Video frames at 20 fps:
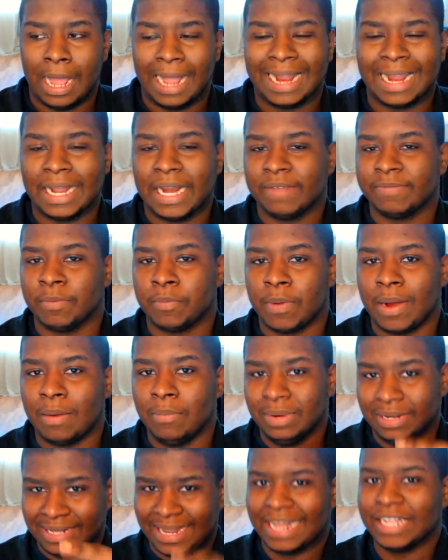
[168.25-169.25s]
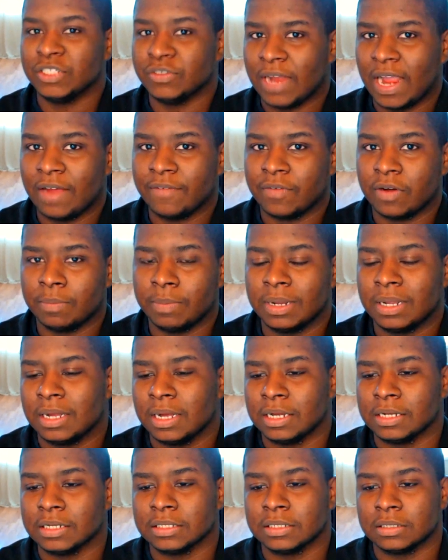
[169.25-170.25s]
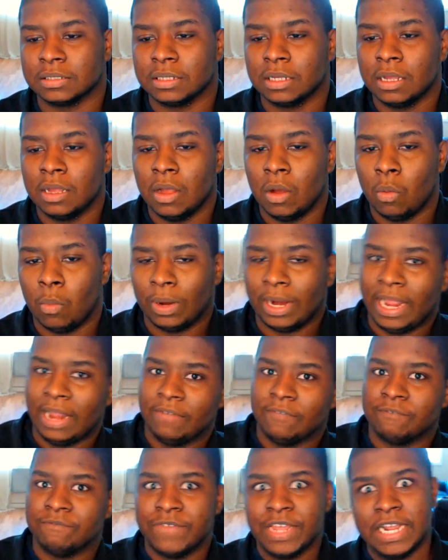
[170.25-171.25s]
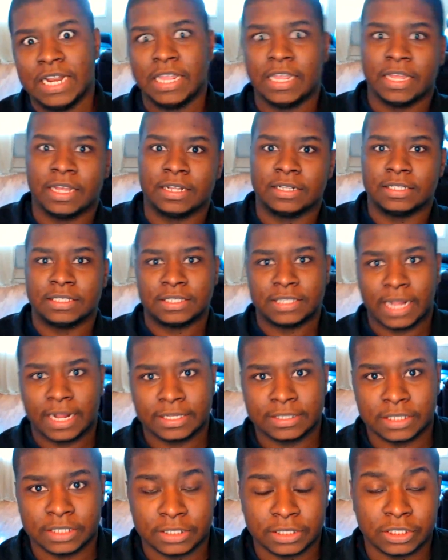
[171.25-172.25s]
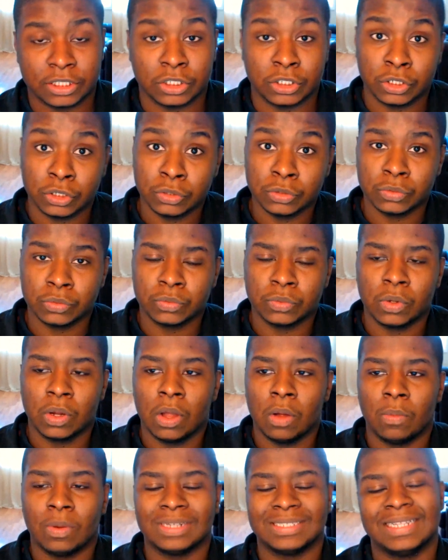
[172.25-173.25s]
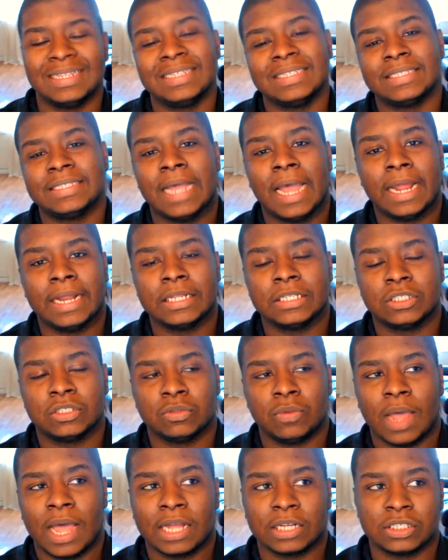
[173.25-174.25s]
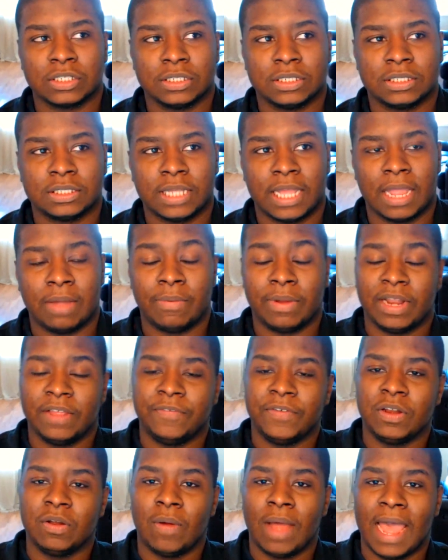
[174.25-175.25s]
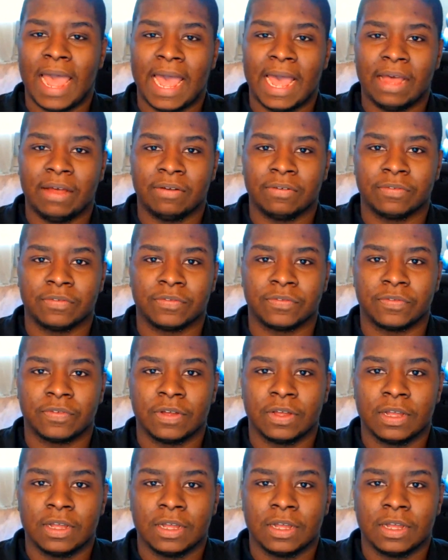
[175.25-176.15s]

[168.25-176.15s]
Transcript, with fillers: I kind of have a problem with that driver because what Nvidia decided to, do was they decided to actually say, well, if you don't have,